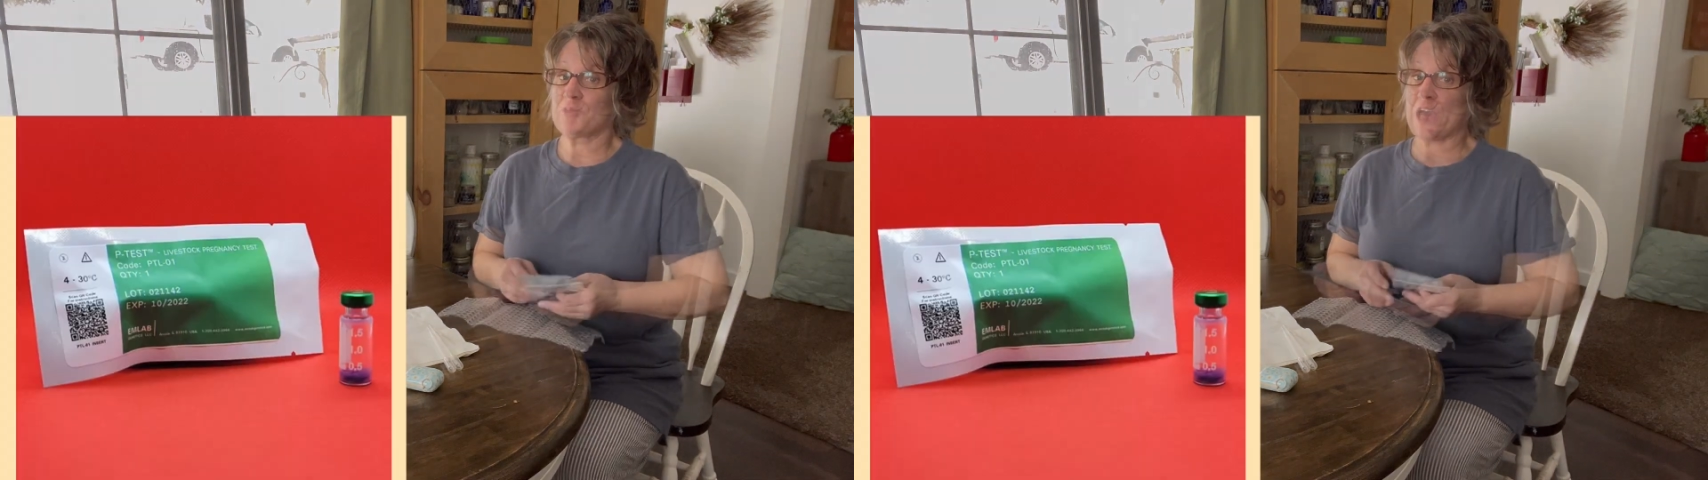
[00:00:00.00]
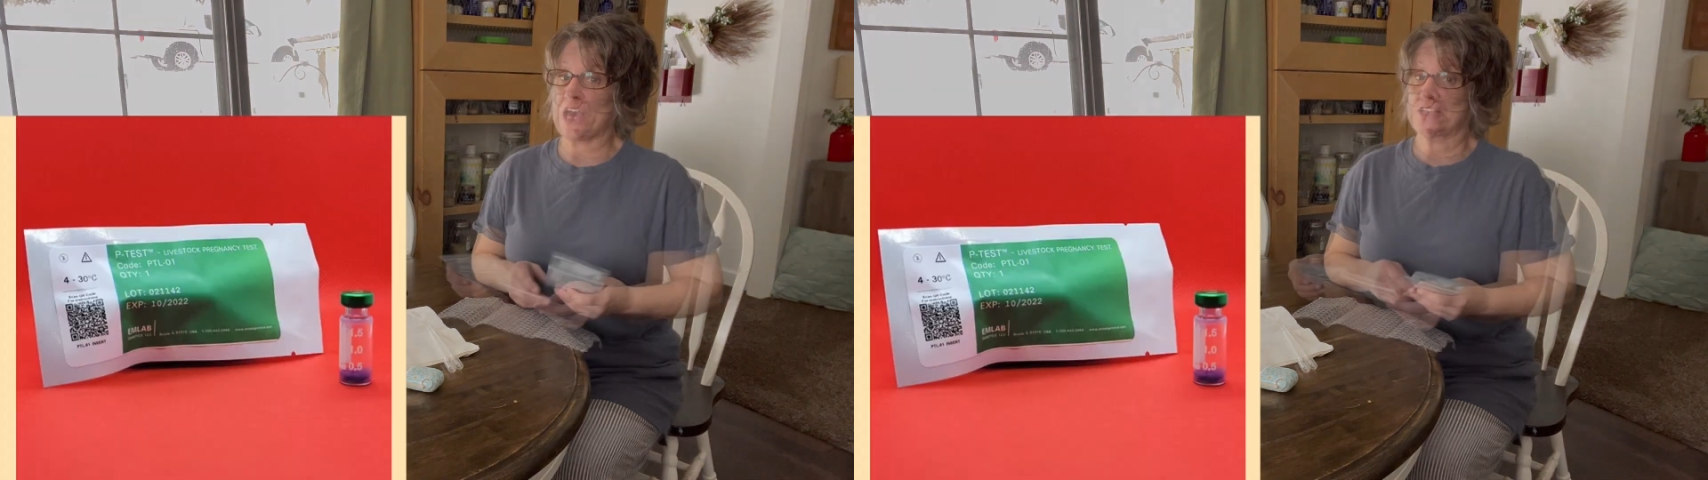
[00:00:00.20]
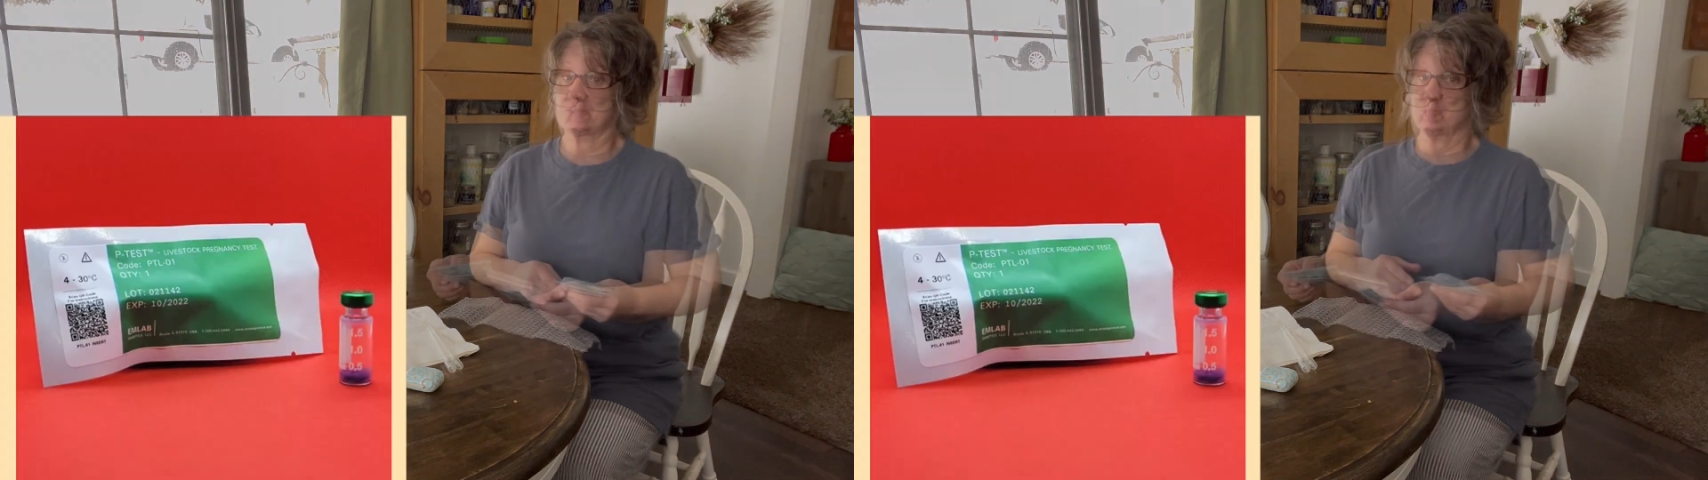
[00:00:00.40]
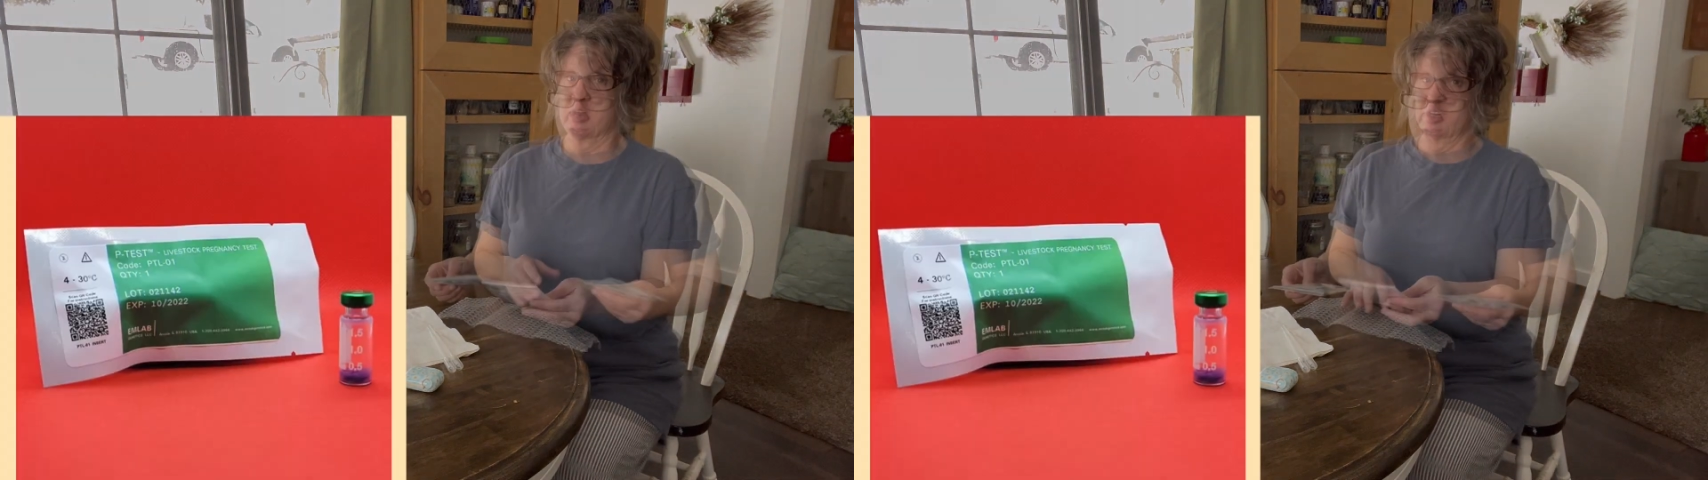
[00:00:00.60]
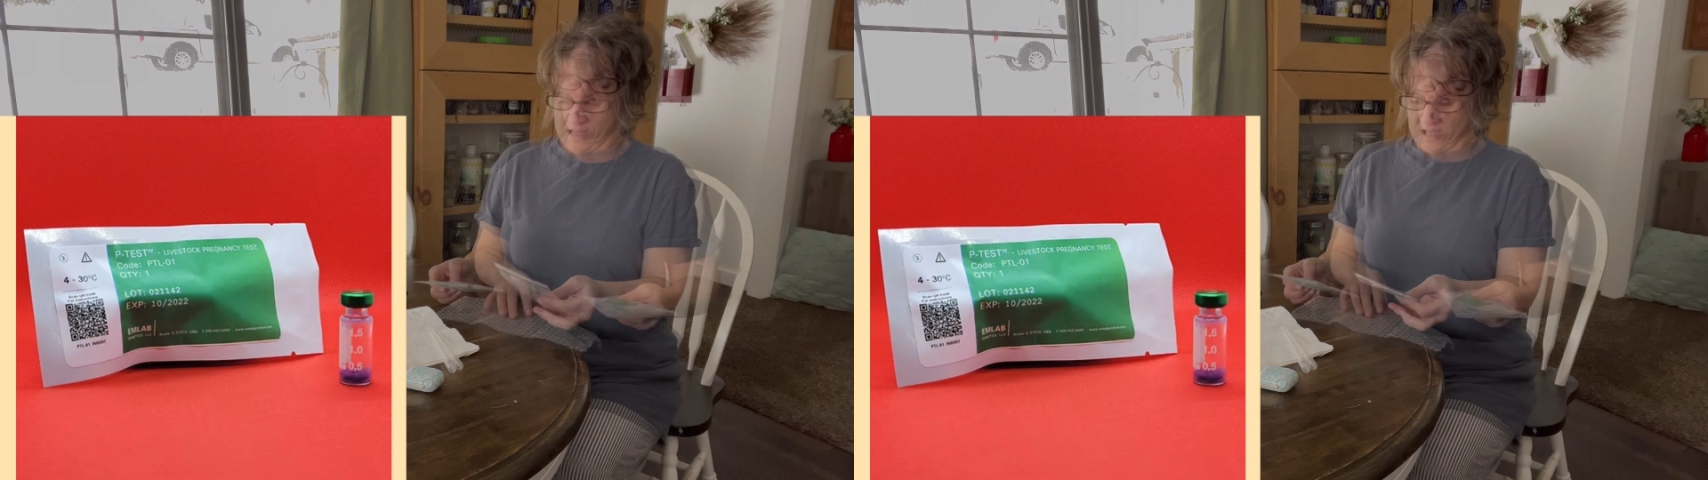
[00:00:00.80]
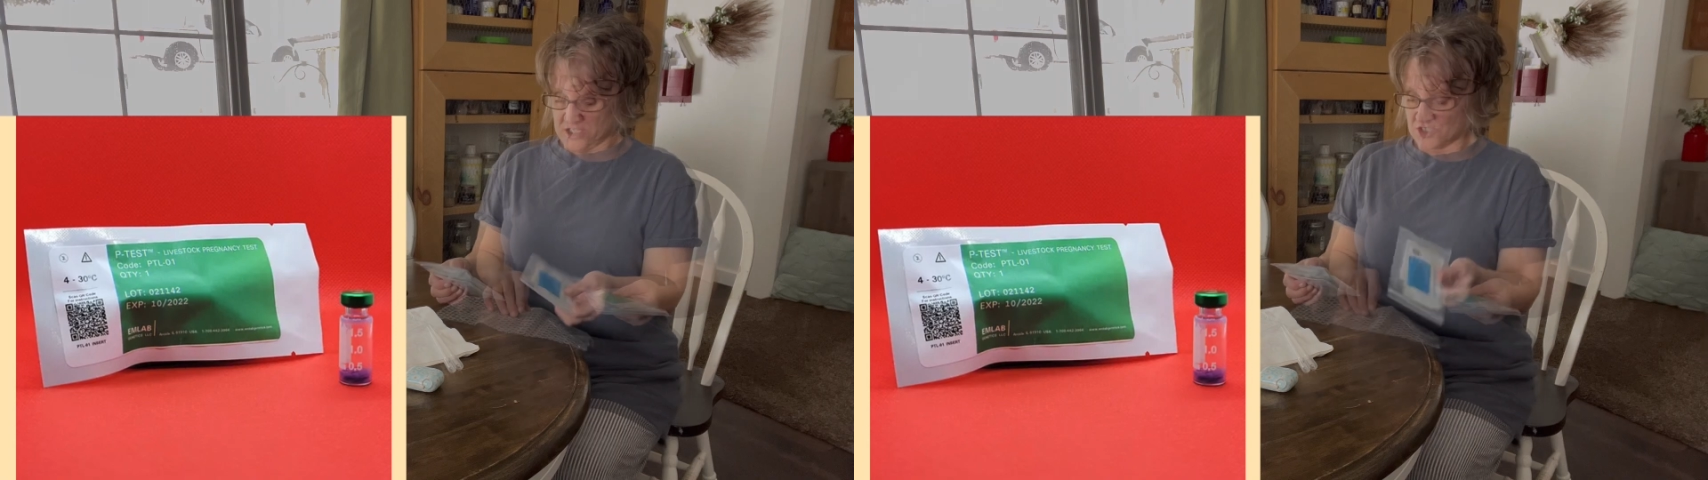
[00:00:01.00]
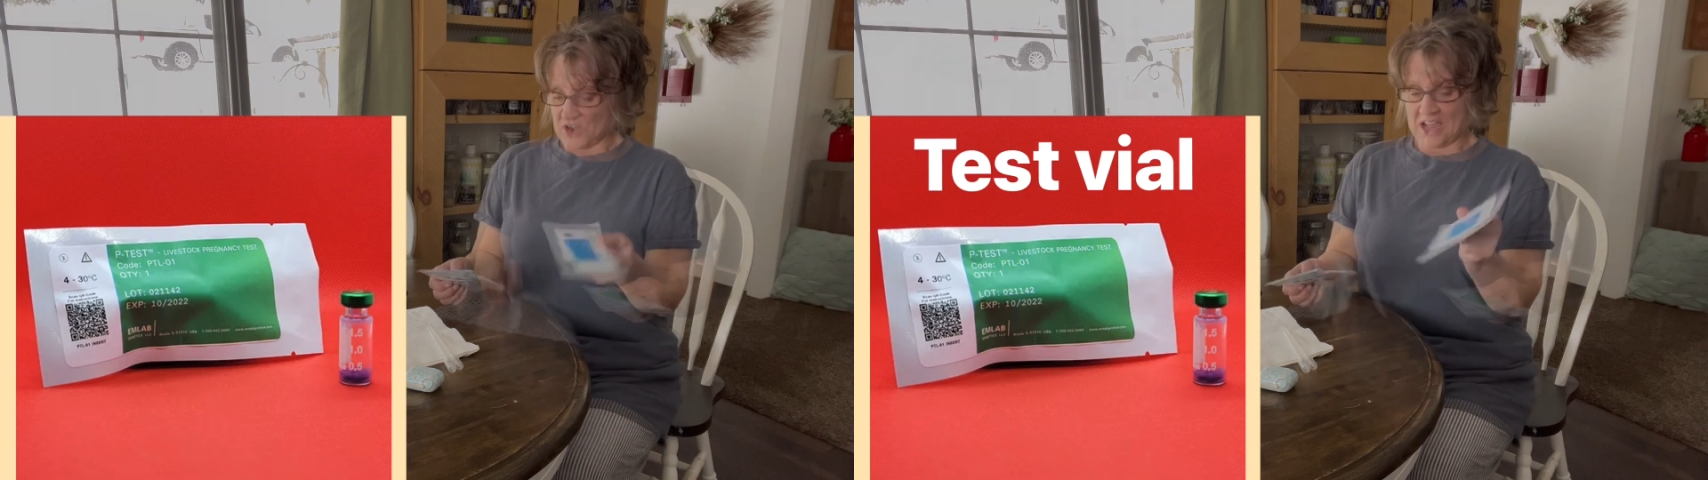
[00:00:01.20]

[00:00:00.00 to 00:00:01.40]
that pregnancy hormone.